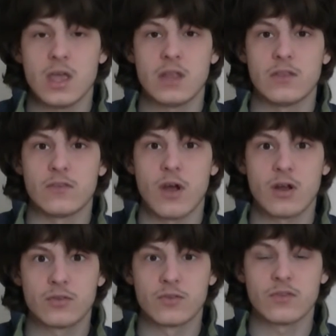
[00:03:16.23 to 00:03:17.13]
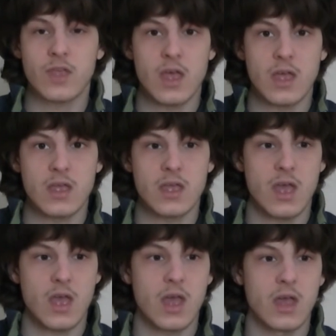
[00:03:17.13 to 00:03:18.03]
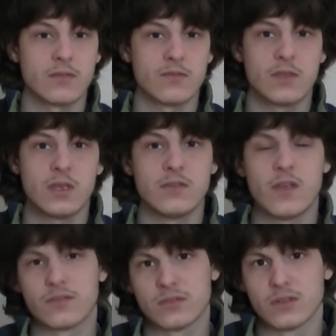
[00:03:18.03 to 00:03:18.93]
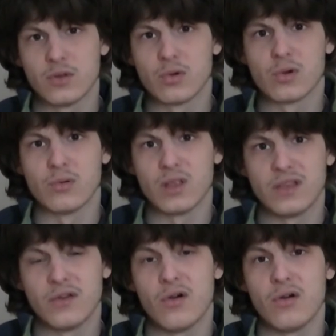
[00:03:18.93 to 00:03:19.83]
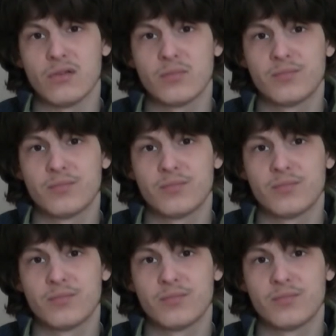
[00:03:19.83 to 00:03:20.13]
It is hard to say, and it doesn't look cool at all.